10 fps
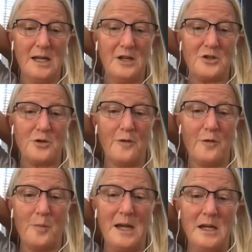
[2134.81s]
as sort of
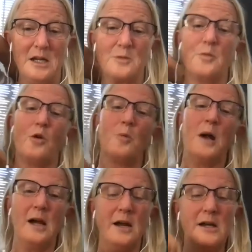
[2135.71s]
a maintenance
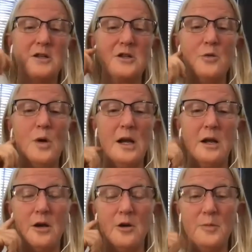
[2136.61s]
probiotic is the way to
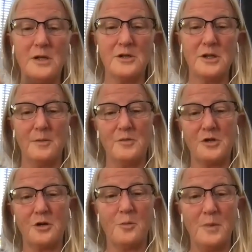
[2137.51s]
go, because the
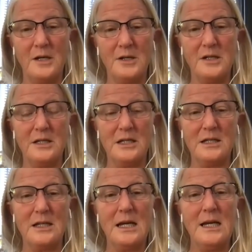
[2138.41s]
Saccharomyces
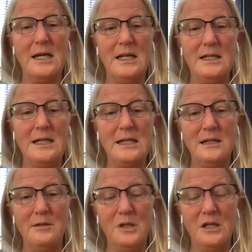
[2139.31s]
is
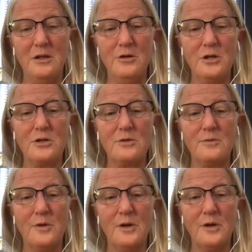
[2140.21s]
intended to be used
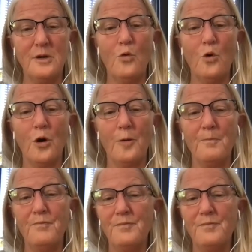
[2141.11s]
for